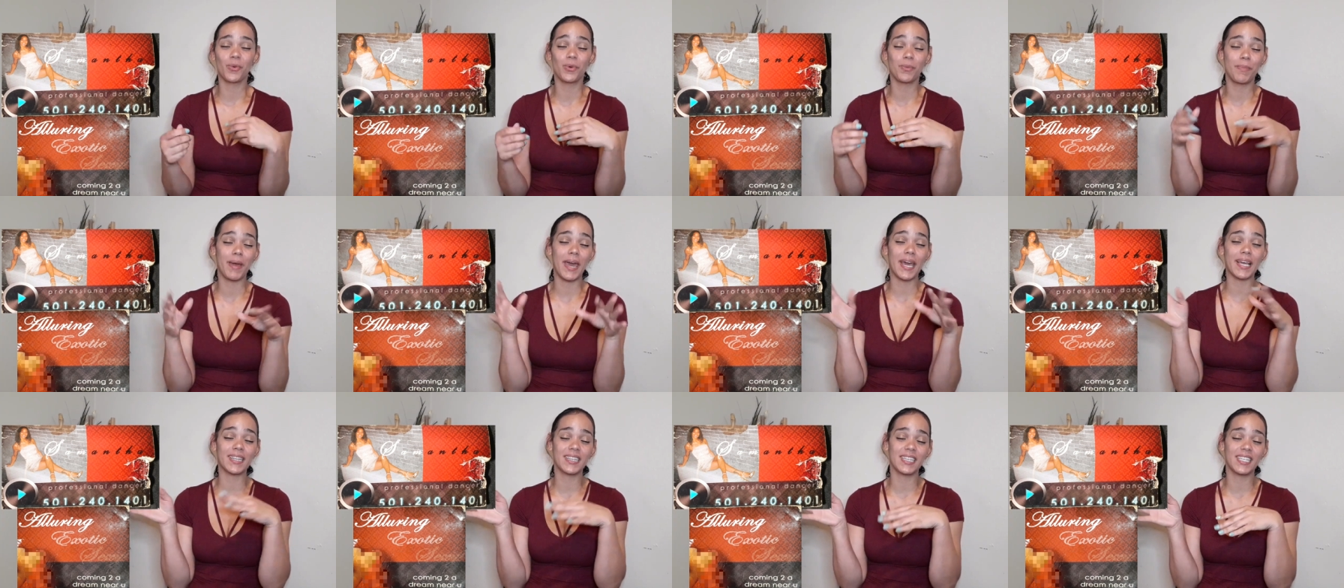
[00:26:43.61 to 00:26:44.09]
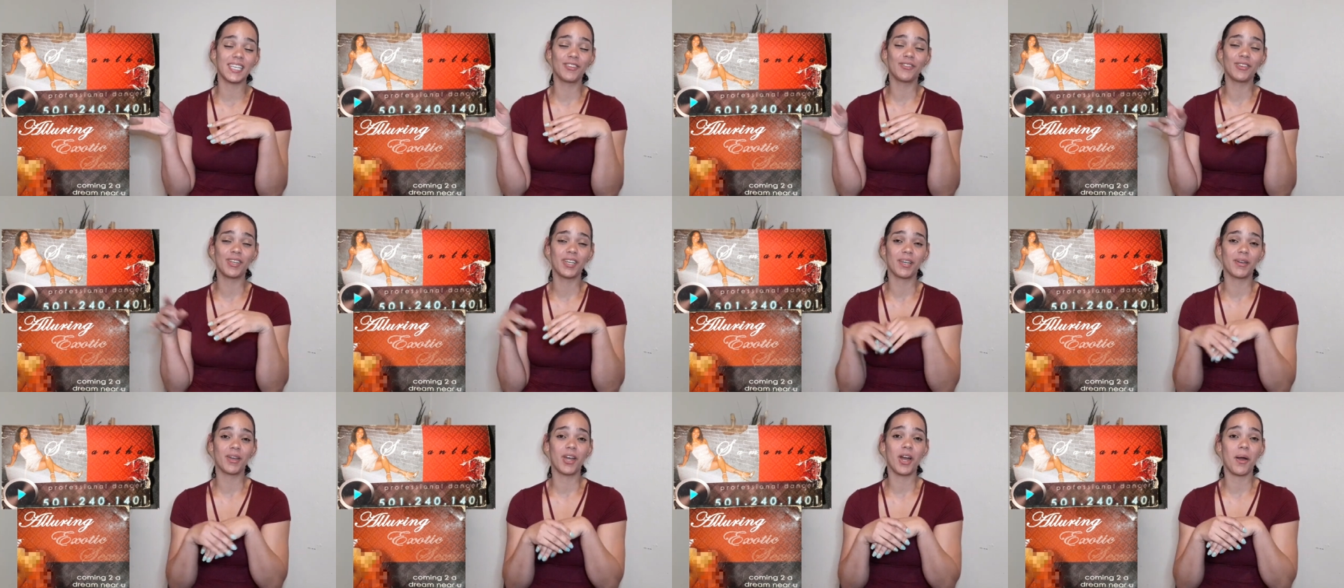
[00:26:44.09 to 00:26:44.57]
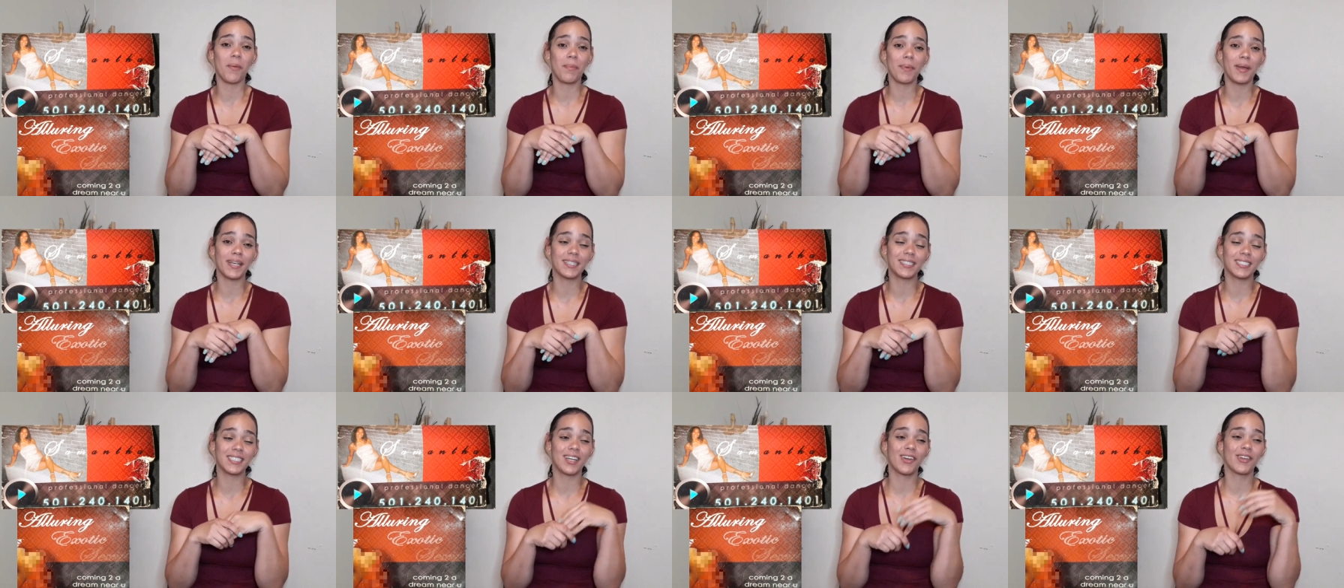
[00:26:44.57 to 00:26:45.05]
Well, back then you get caught
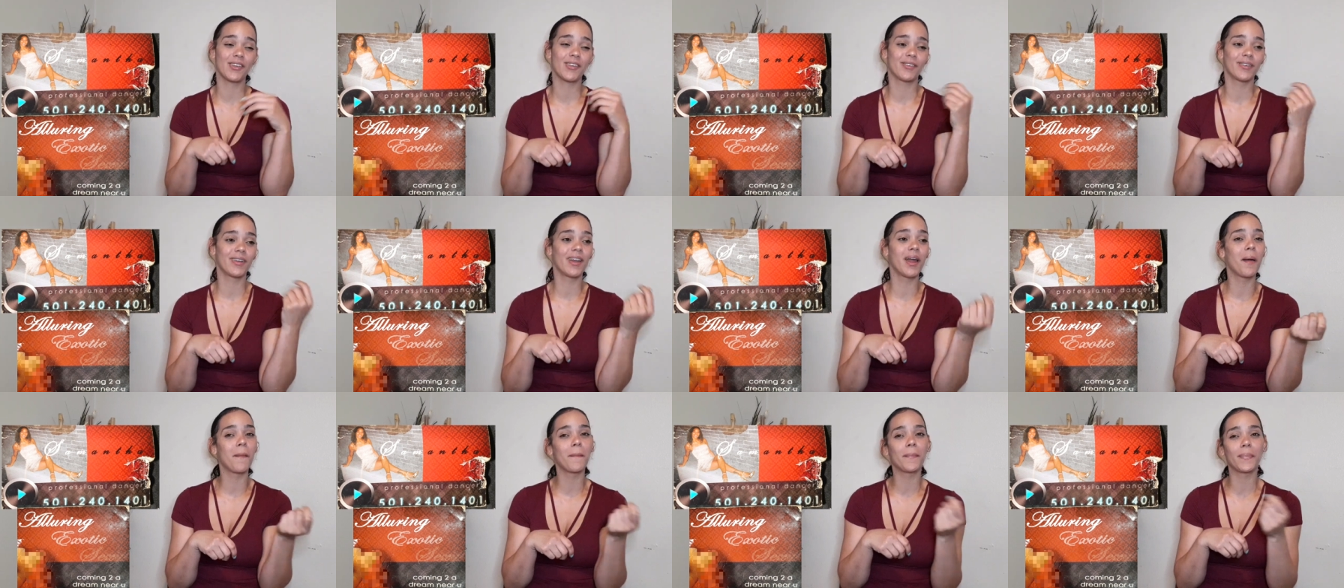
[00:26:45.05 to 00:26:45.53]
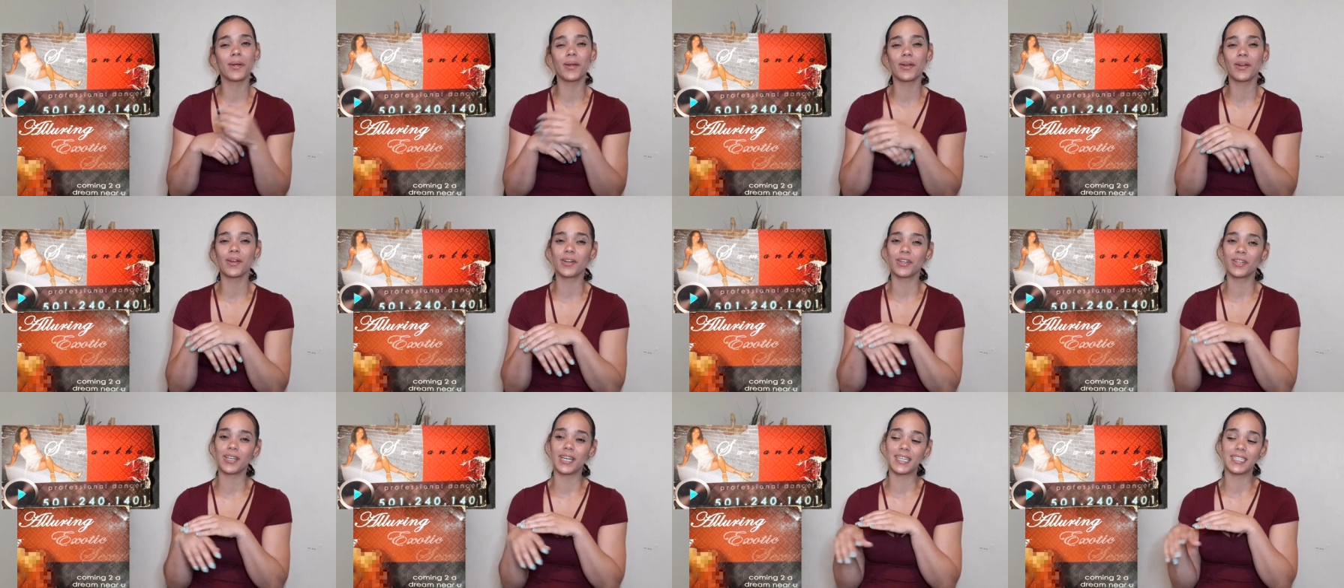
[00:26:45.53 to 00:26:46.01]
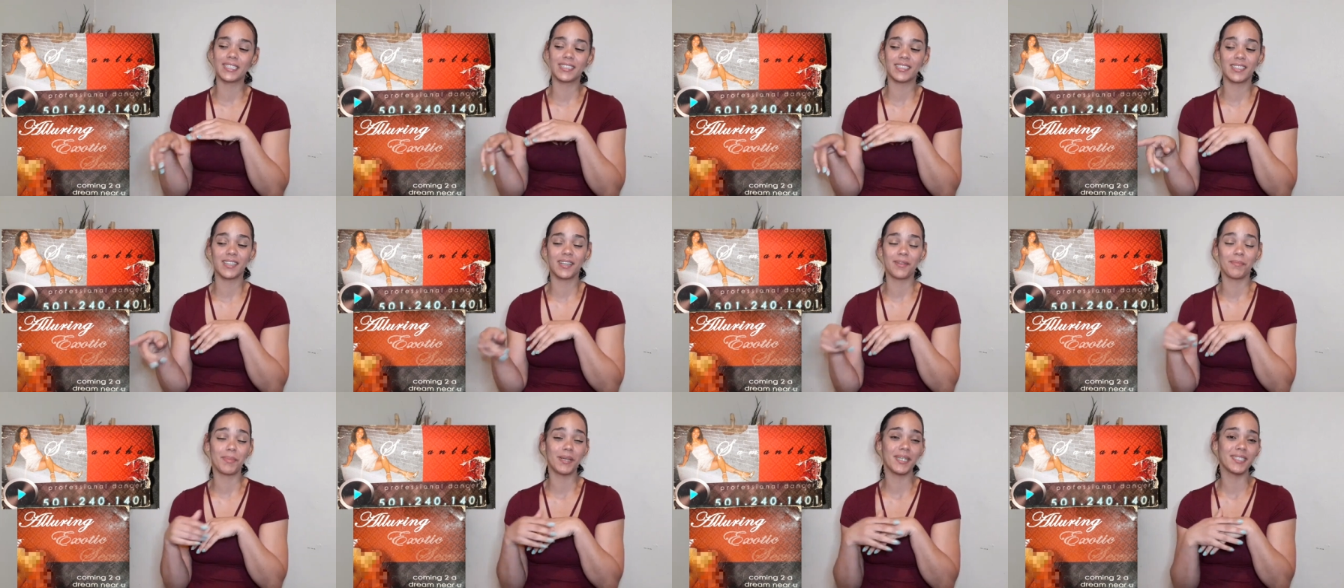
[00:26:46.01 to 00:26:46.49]
passing out your number or like
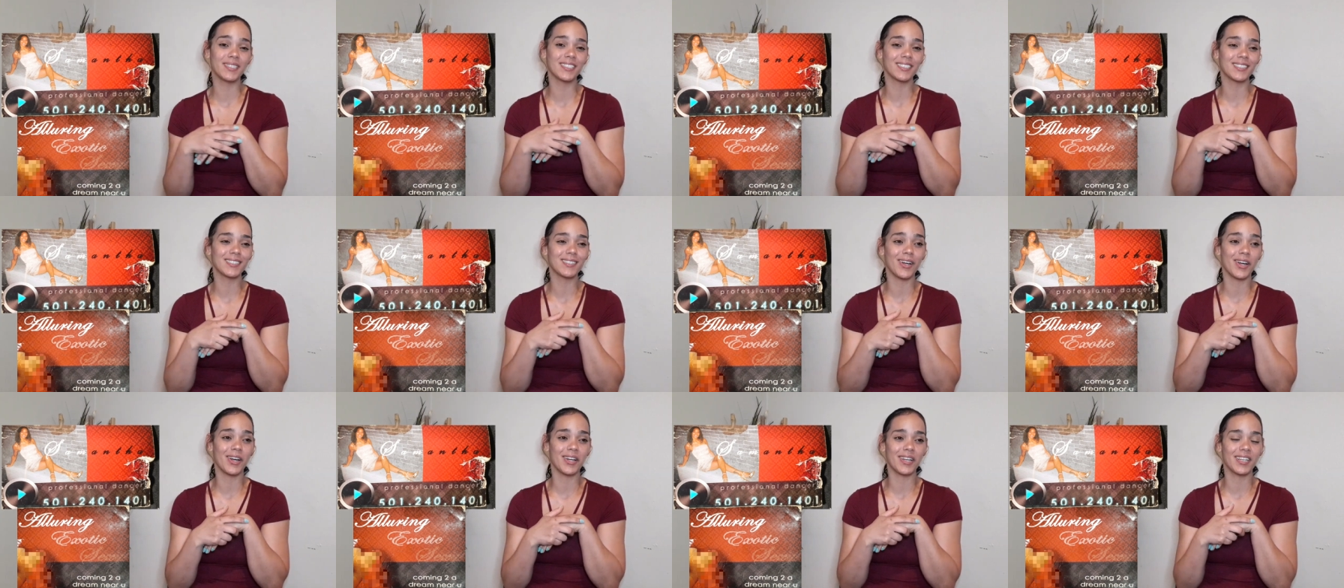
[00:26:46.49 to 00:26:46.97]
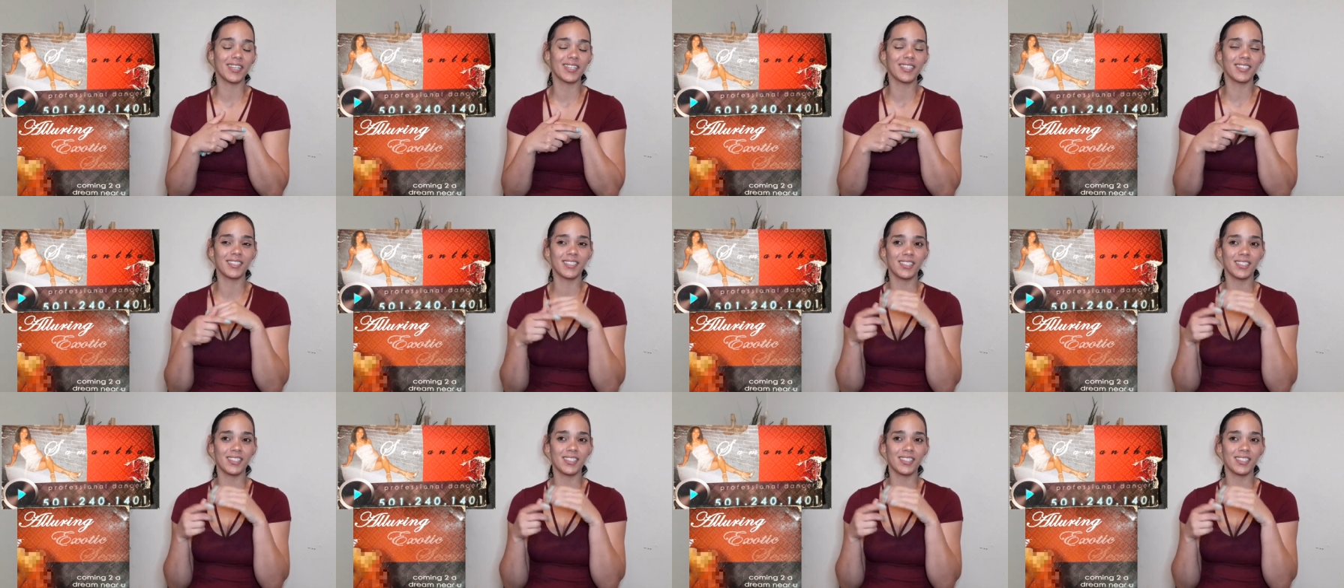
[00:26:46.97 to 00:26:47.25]
a business card.